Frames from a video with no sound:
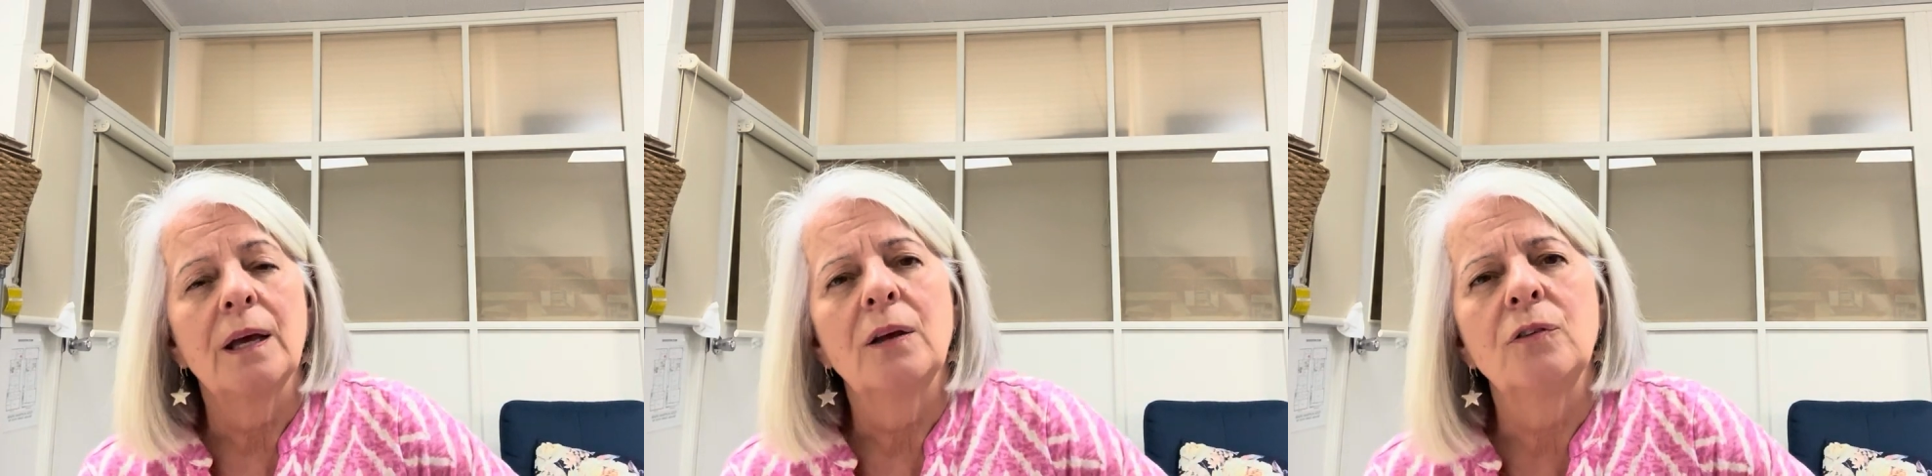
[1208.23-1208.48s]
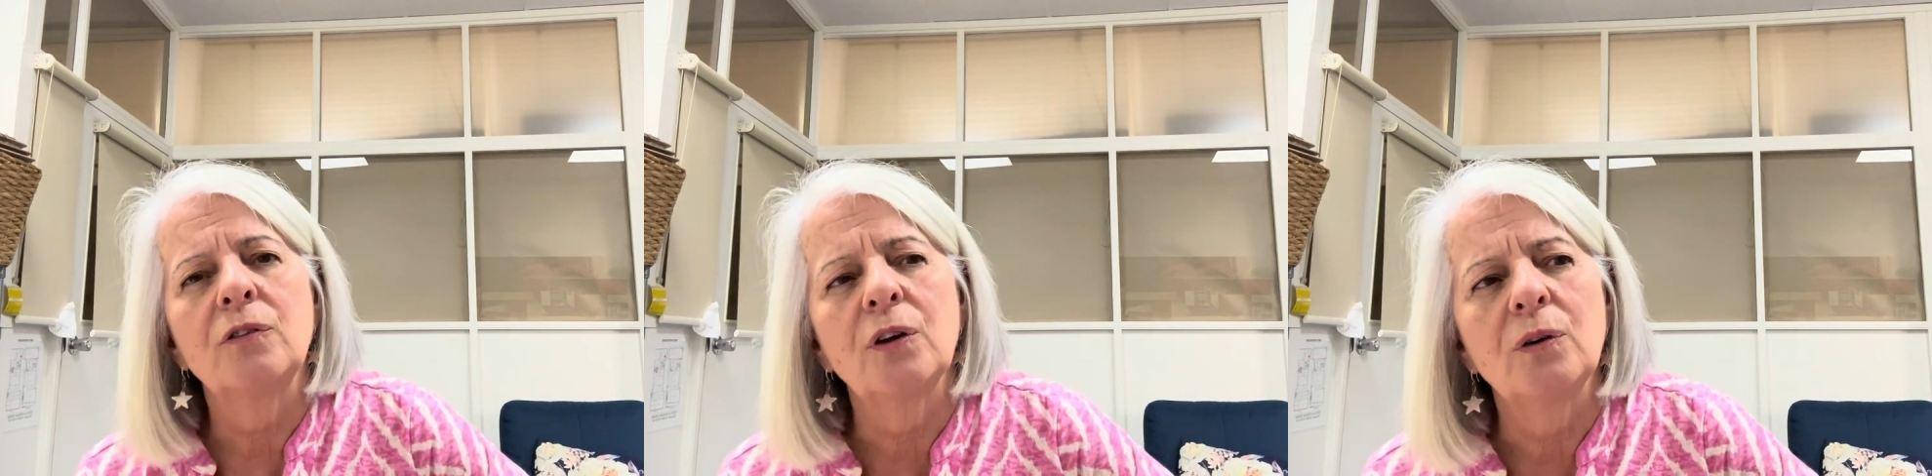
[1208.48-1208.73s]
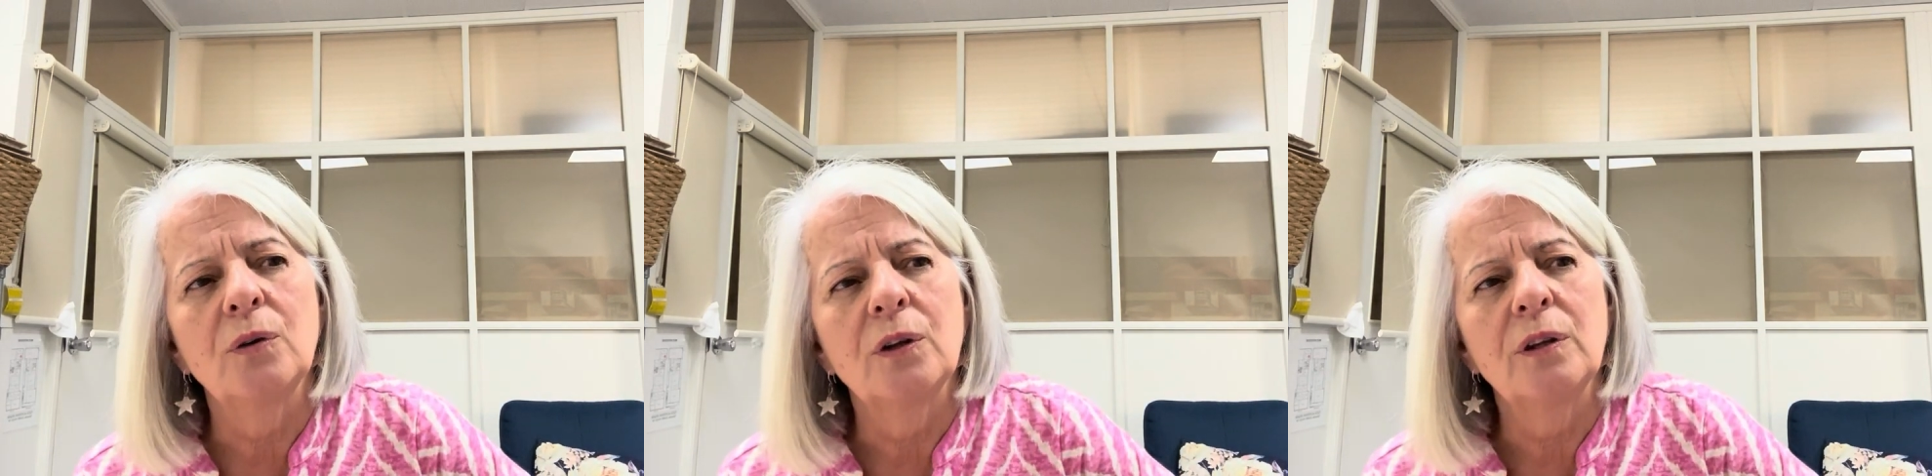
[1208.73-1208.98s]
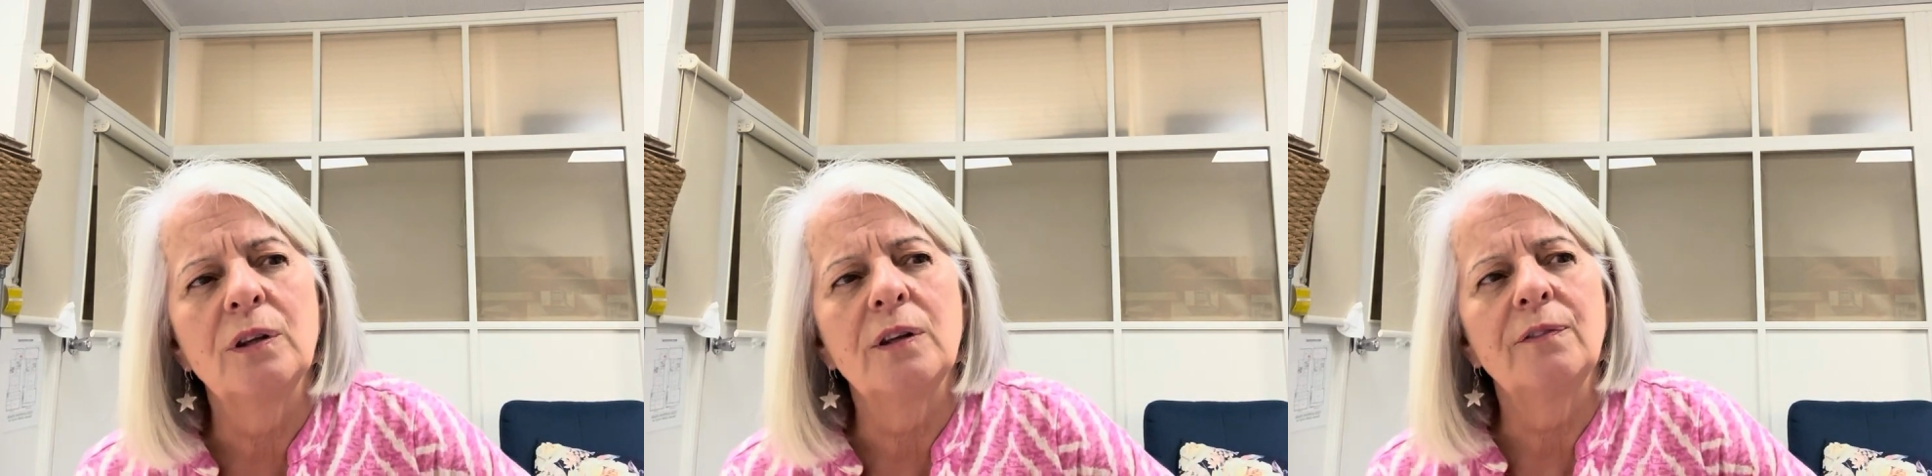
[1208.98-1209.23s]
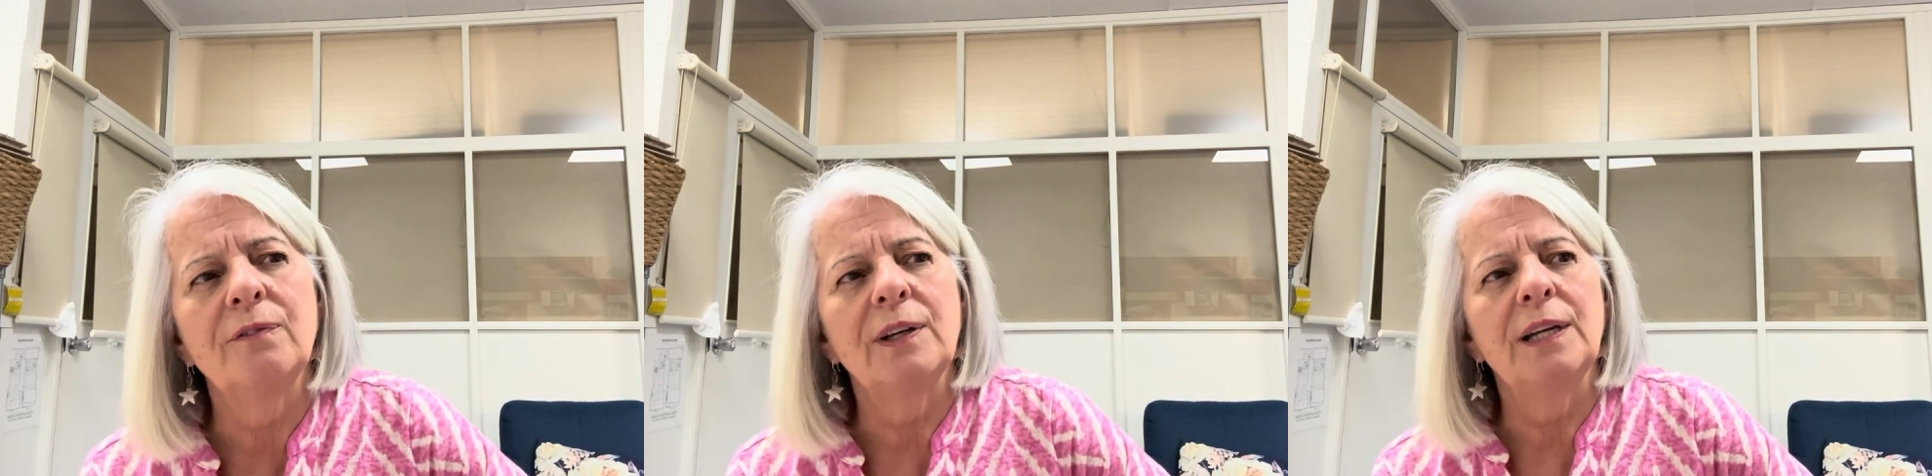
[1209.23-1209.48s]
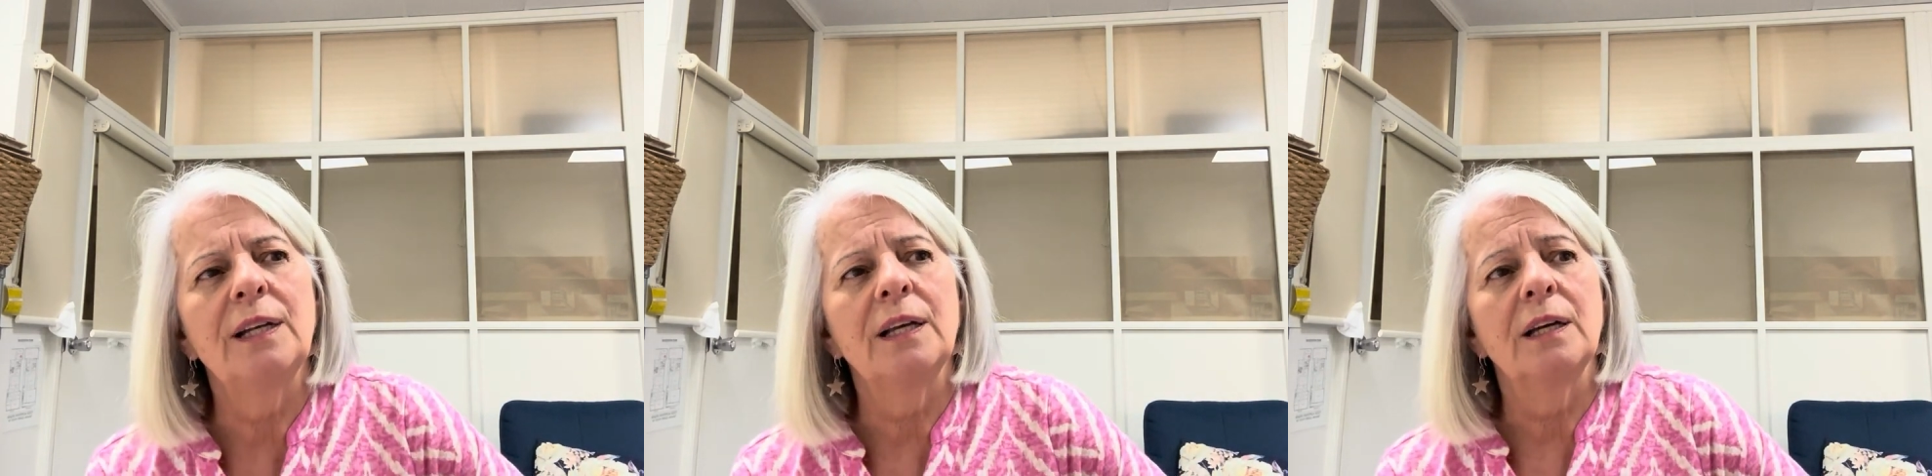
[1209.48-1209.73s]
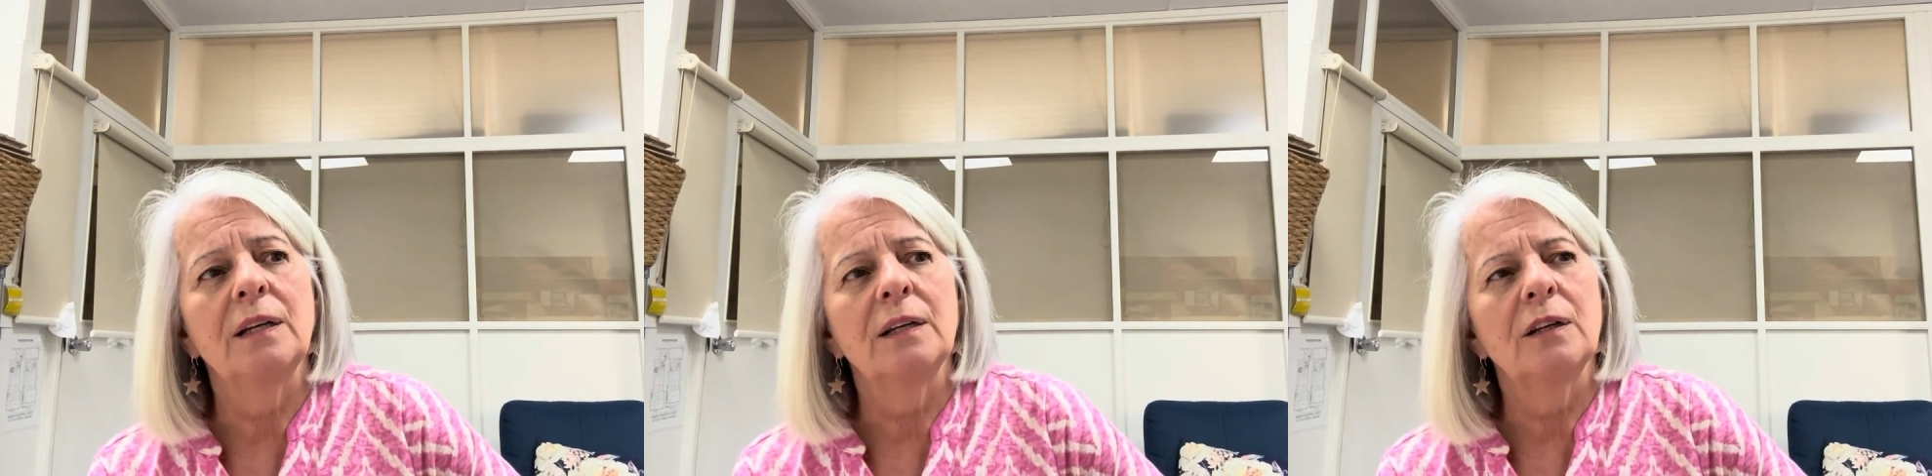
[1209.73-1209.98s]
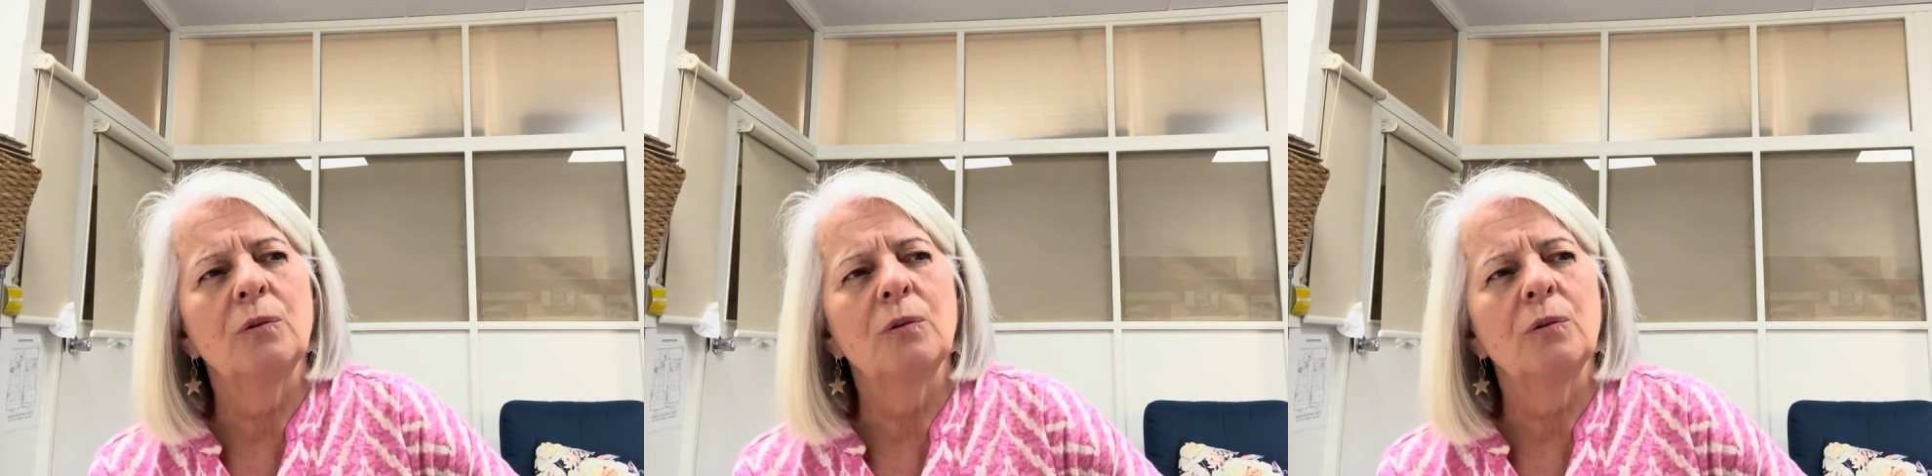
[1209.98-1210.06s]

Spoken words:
So the feeling,